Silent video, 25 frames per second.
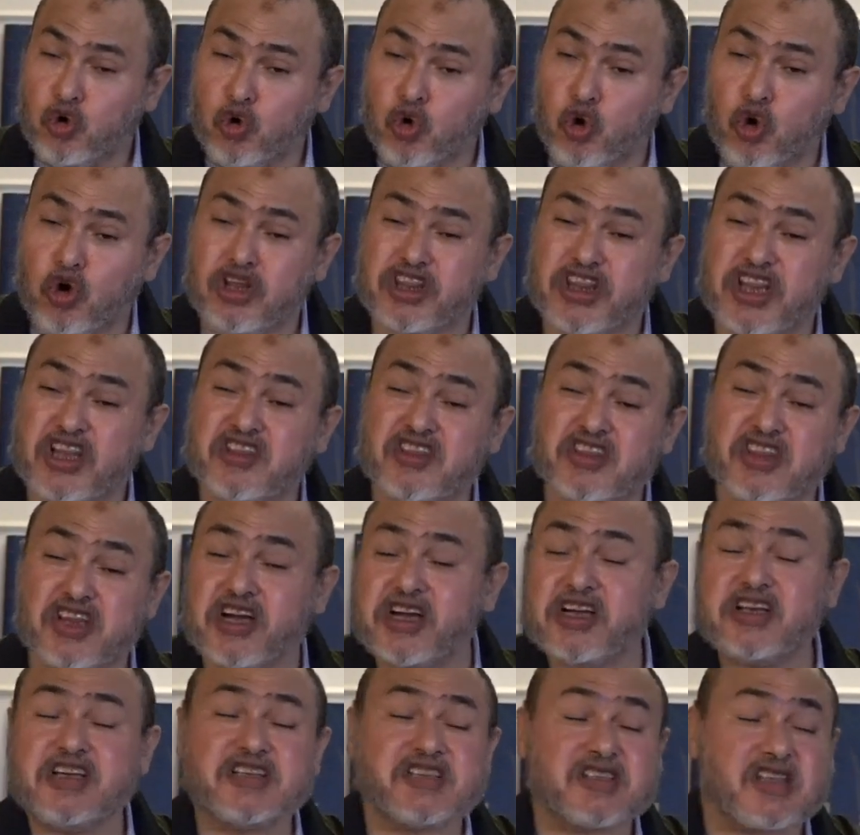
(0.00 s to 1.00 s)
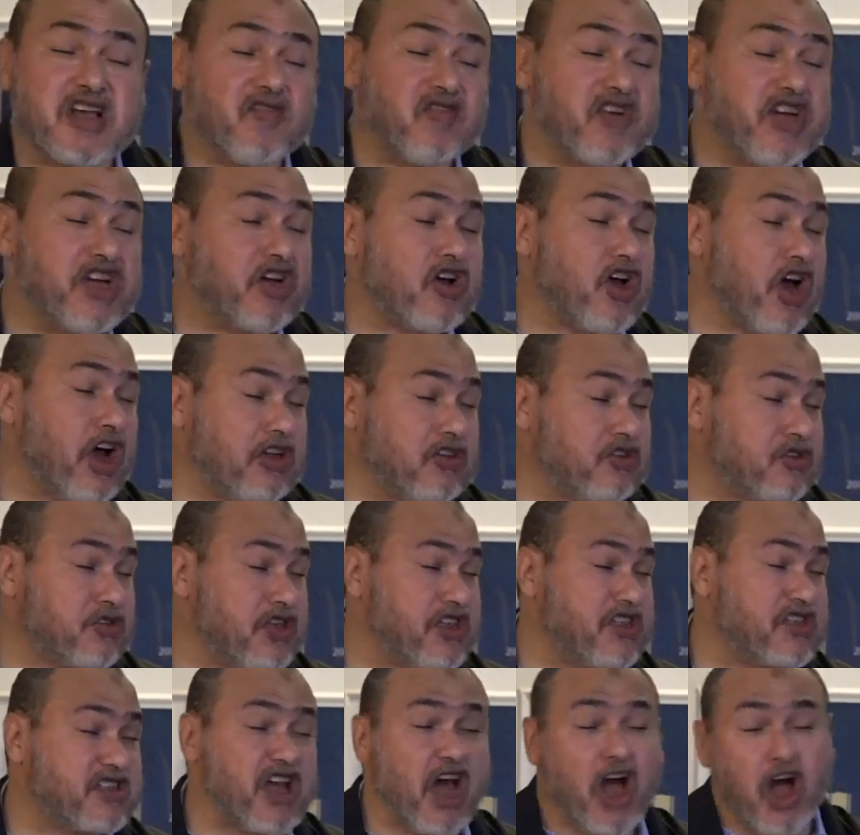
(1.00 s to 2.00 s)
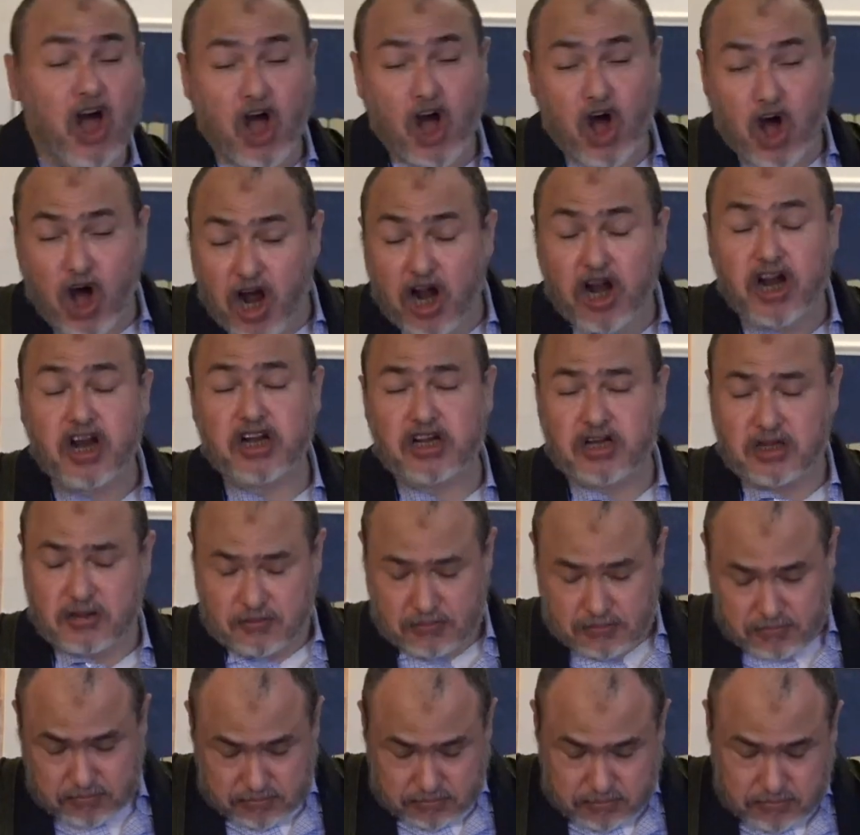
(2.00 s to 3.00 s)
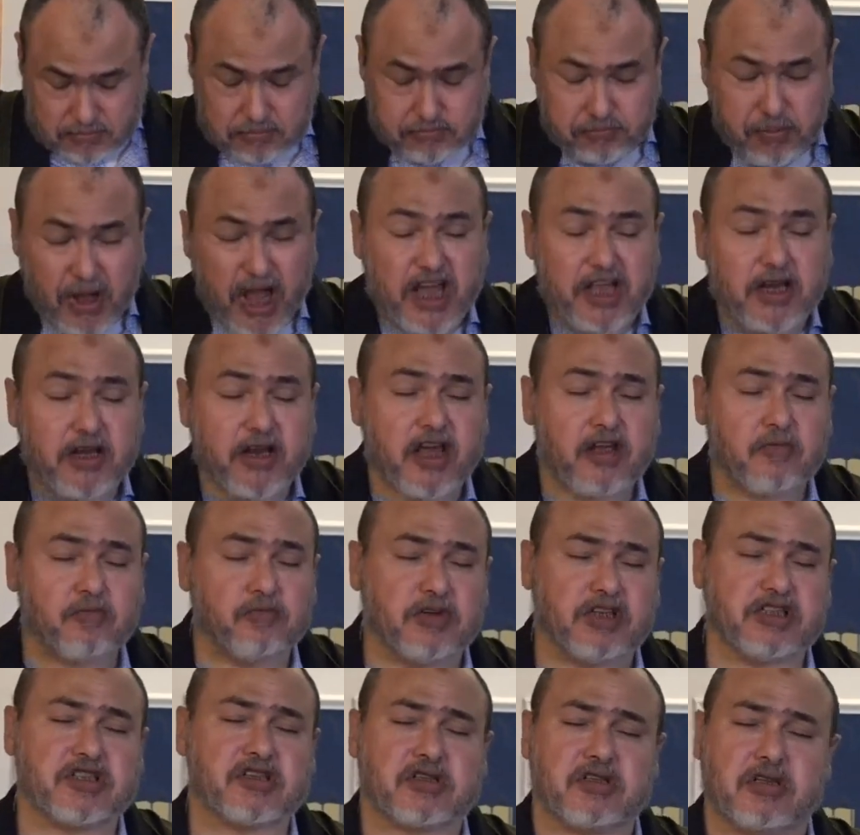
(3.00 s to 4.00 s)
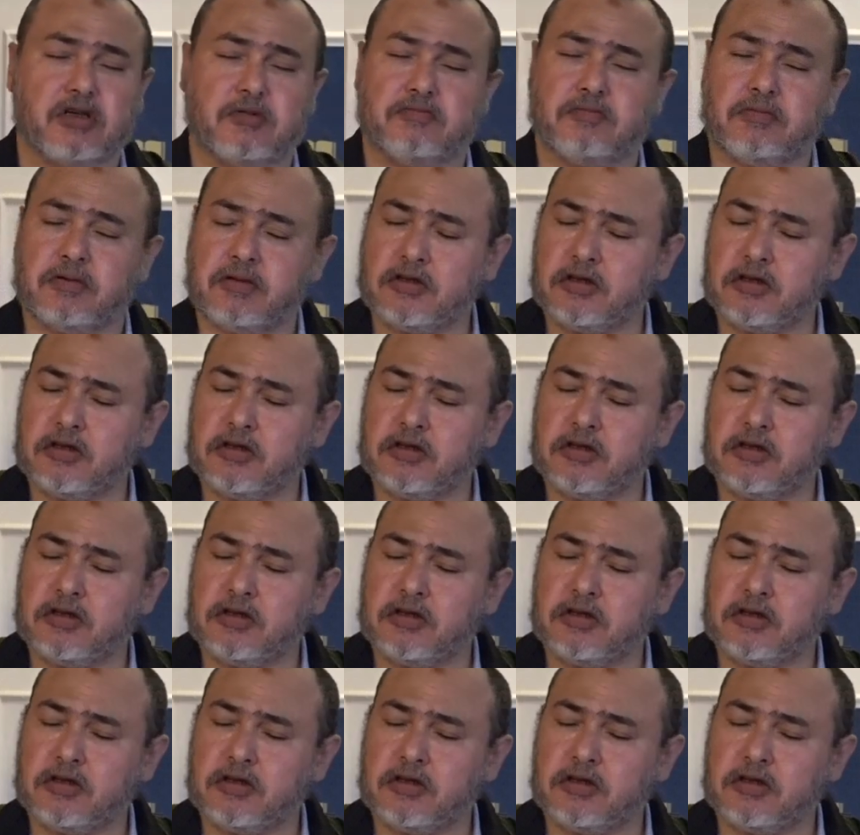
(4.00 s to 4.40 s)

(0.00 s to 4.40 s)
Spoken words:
or the 37 countries that are by name Muslim,